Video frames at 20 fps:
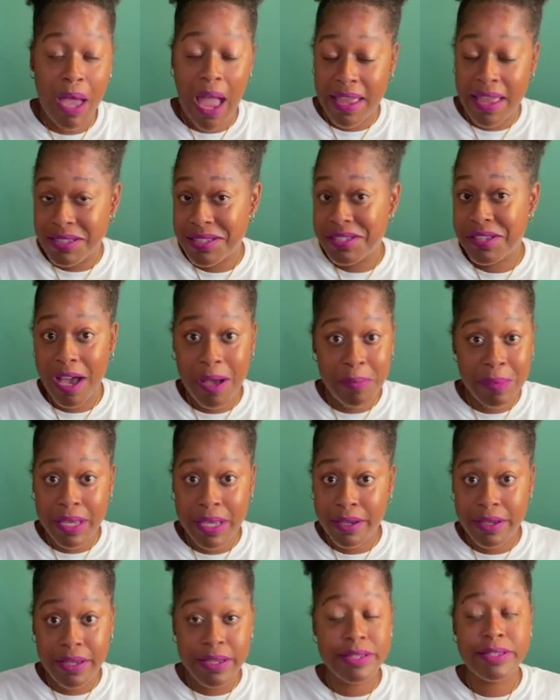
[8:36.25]

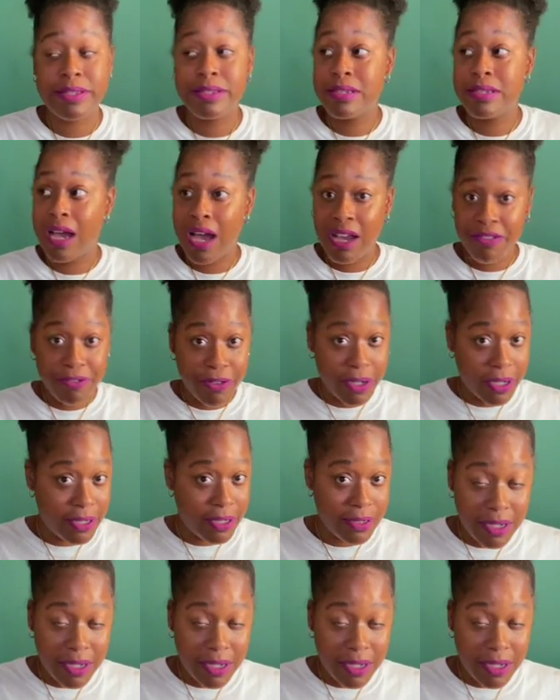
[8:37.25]
insomnia is not fun.